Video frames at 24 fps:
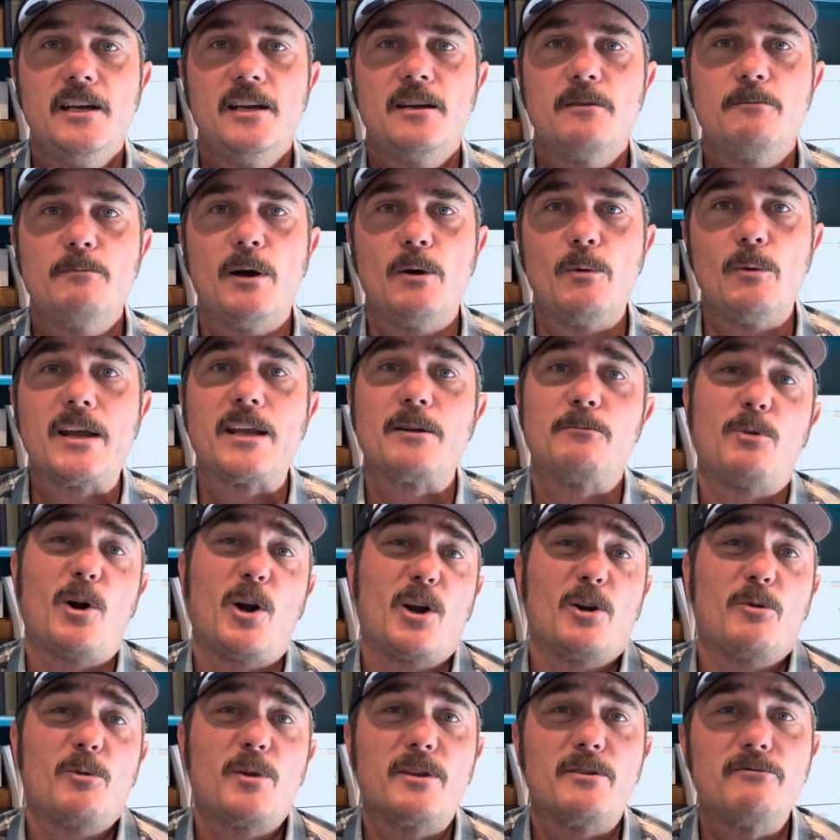but we can
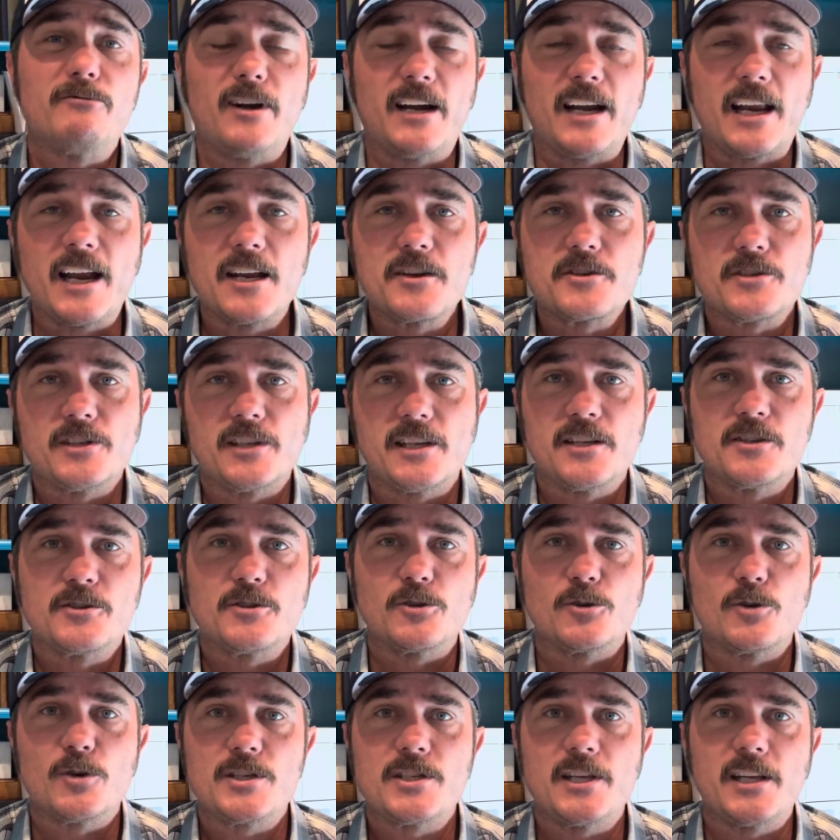partner with them financially. And so
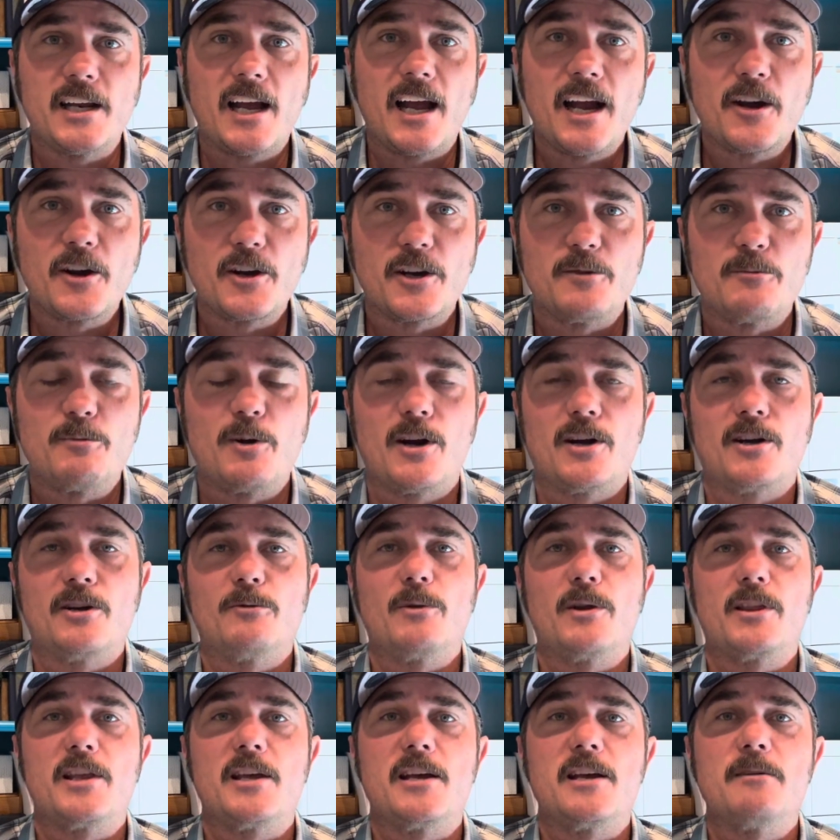Christy and I are going to partner
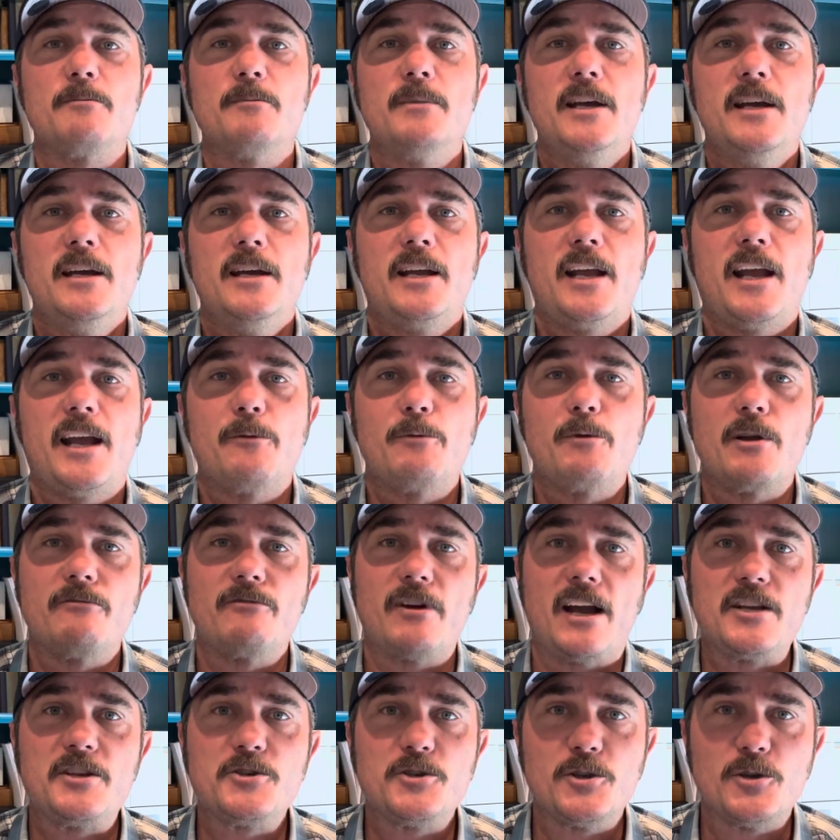with them, and we
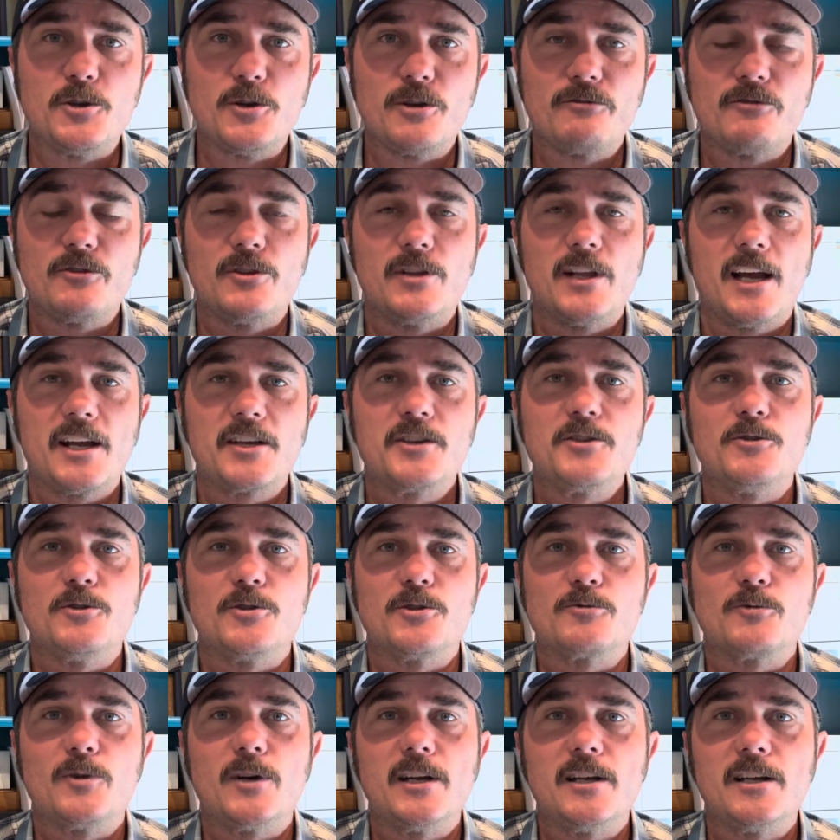invite you if you'd like to as
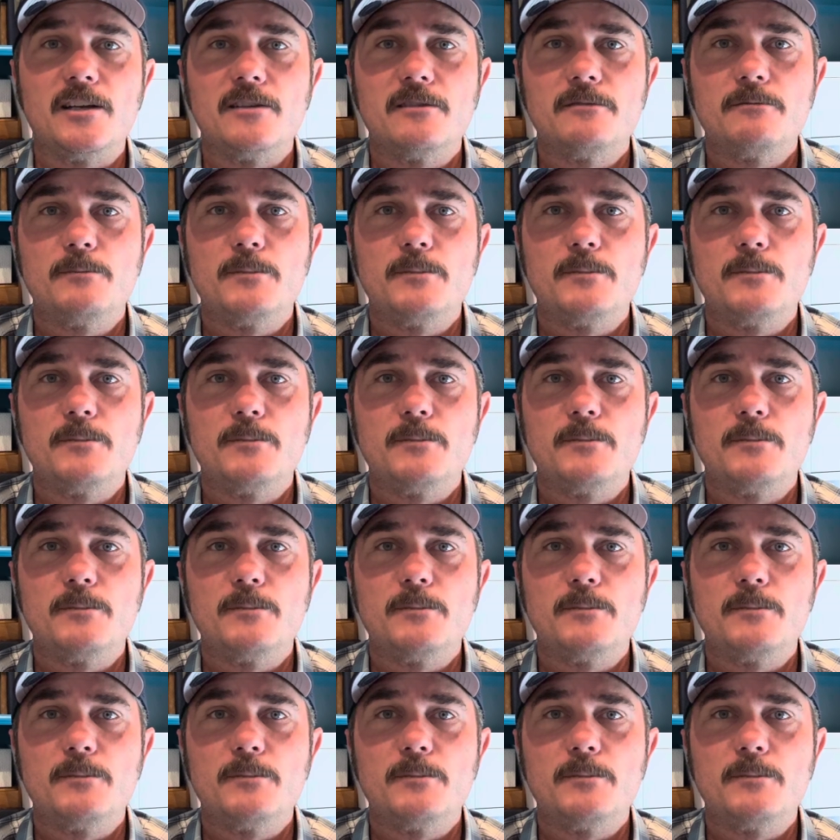well.